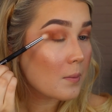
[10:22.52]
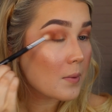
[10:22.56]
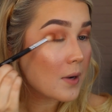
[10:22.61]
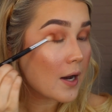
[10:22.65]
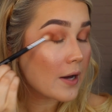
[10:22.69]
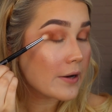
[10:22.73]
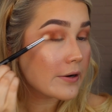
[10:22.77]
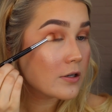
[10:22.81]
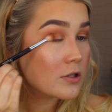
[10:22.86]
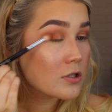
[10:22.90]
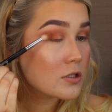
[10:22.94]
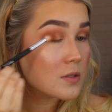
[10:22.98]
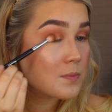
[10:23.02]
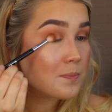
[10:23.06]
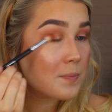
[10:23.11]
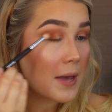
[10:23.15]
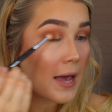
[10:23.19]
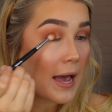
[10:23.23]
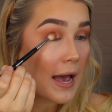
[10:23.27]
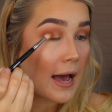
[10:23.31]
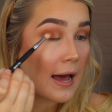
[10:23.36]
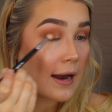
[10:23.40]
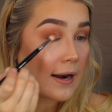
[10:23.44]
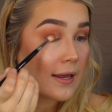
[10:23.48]
kind of just
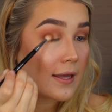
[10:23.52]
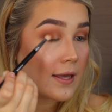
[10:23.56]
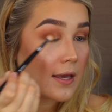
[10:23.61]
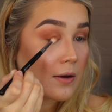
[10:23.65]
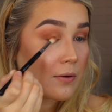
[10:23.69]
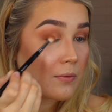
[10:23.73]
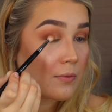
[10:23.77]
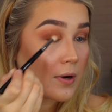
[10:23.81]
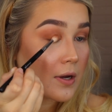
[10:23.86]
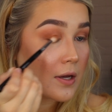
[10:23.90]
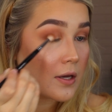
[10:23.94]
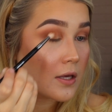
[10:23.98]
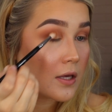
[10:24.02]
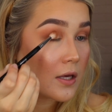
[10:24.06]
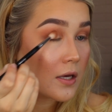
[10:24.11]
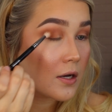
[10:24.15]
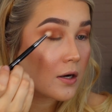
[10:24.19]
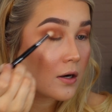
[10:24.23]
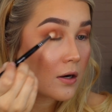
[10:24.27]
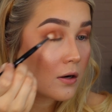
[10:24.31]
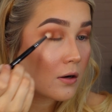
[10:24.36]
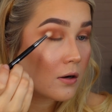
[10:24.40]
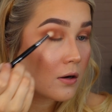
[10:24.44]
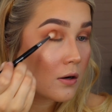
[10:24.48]
patting it right
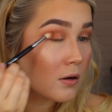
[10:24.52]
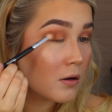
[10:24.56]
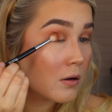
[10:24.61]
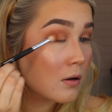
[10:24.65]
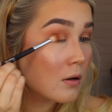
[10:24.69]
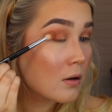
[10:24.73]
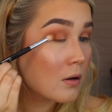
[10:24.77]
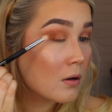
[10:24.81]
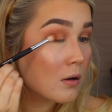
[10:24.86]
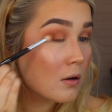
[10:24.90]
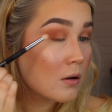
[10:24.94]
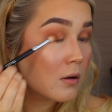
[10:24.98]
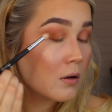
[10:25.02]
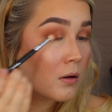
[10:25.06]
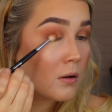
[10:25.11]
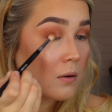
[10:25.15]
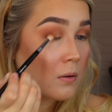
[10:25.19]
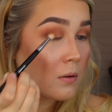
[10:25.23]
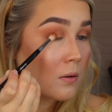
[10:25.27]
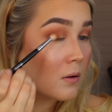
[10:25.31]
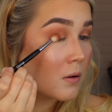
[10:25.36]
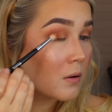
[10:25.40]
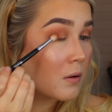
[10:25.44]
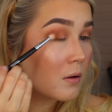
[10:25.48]
here.
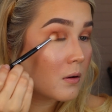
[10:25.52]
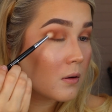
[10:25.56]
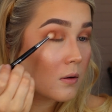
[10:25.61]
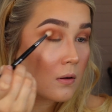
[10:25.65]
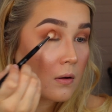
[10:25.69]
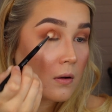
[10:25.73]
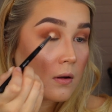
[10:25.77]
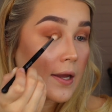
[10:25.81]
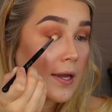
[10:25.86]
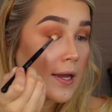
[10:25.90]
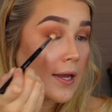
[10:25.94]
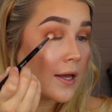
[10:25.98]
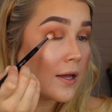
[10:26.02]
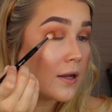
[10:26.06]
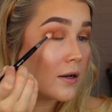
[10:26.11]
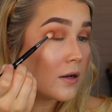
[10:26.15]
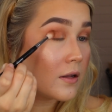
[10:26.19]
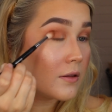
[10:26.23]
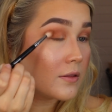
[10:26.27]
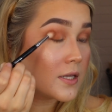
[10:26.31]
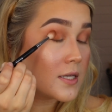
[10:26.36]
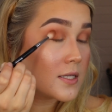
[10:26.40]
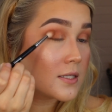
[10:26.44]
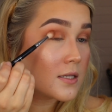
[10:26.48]

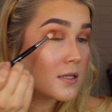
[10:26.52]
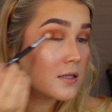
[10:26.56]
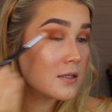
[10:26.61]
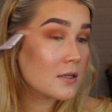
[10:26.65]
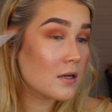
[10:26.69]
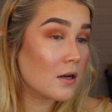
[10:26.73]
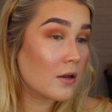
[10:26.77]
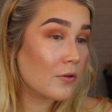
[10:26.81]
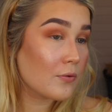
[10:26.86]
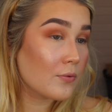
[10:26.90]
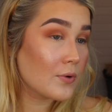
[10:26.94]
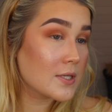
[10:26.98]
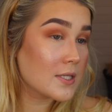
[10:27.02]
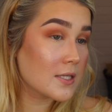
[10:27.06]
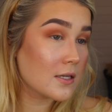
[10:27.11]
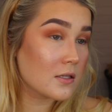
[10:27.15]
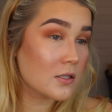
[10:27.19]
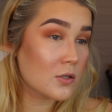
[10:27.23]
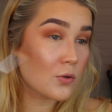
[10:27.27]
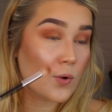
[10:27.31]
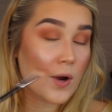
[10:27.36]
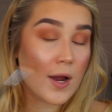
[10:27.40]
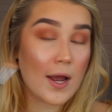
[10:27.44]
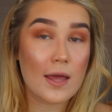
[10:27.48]
And this is another reason
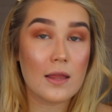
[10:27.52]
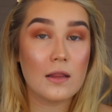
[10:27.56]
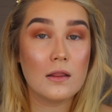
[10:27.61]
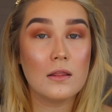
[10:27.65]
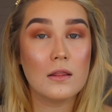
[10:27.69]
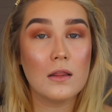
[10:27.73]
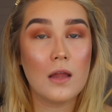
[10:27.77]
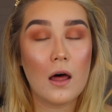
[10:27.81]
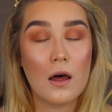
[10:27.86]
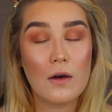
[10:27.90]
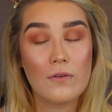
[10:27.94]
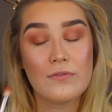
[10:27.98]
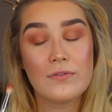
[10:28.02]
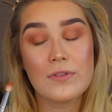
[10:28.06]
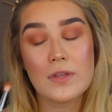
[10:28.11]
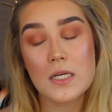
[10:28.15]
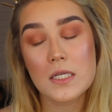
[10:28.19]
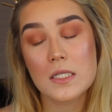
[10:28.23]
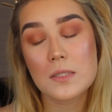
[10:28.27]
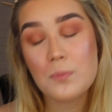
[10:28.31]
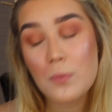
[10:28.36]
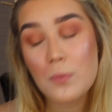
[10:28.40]
as to why I love this